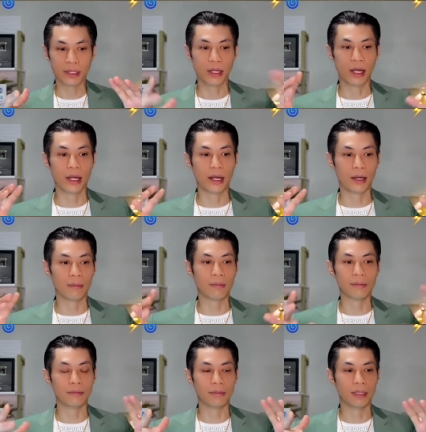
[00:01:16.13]
um,
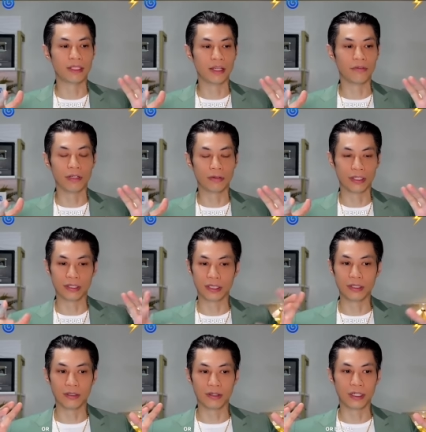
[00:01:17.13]
let's say frequency
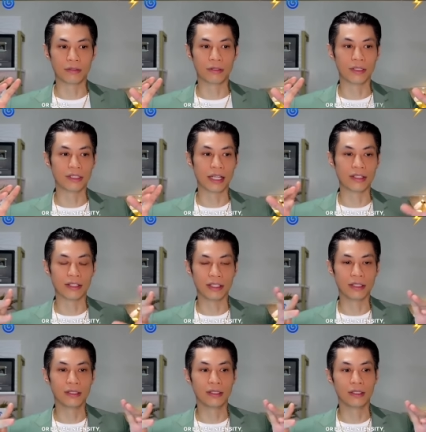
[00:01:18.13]
or equal
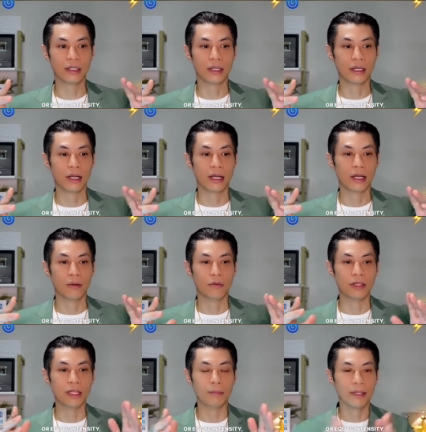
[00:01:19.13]
intensity, when
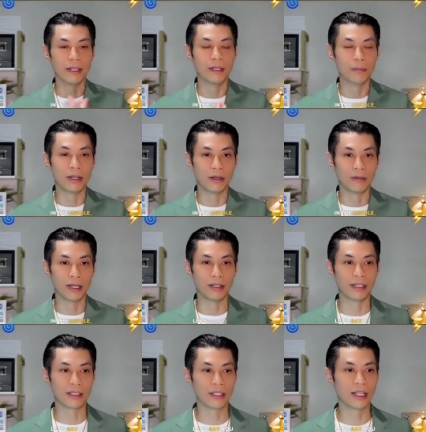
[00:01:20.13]
they meet in the middle, right? Let's
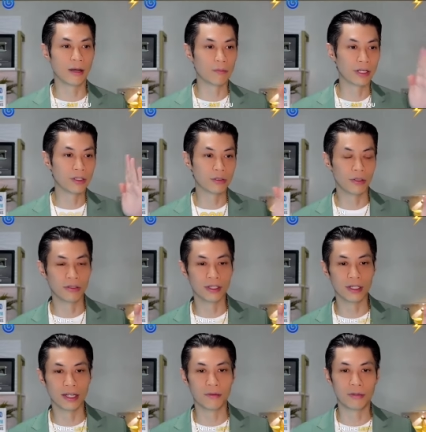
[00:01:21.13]
say you have one coil on the
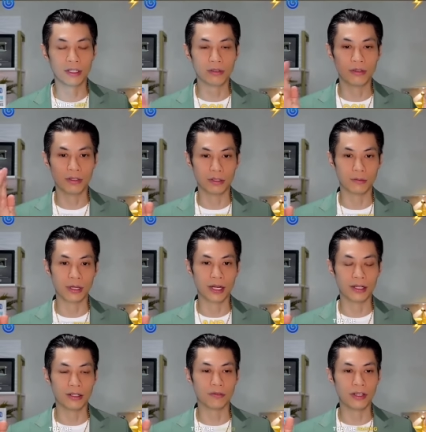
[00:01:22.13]
left, one coil on the right, and
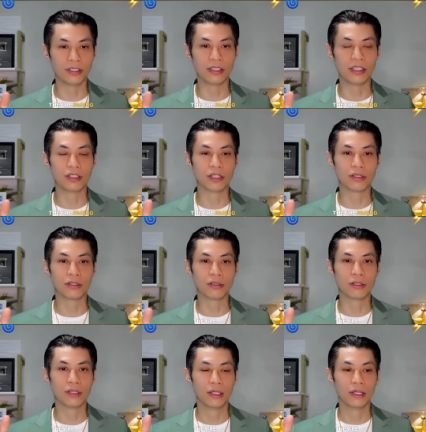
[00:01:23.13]
they're facing each other.
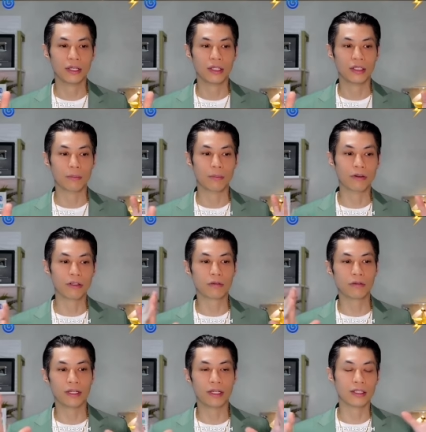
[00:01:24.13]
They're both
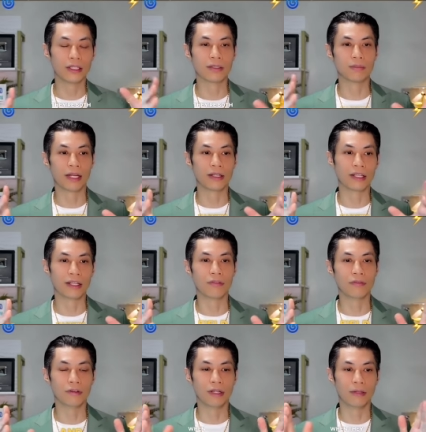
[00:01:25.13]
creating this magnetic
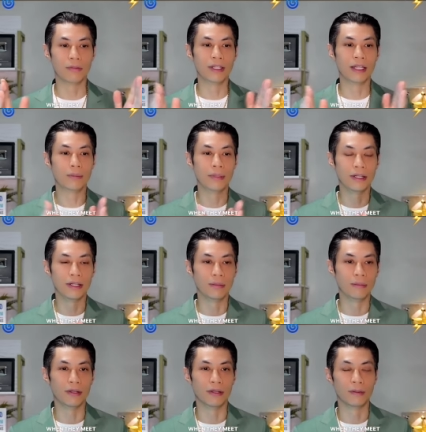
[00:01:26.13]
field. And when they meet in the
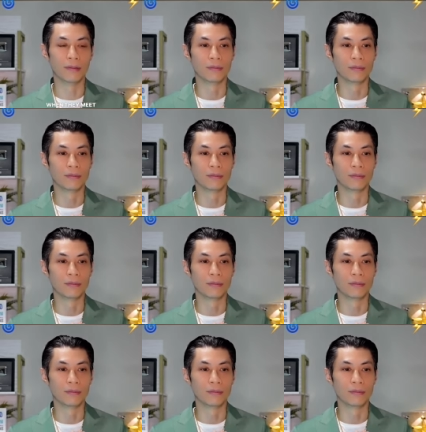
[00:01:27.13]
middle,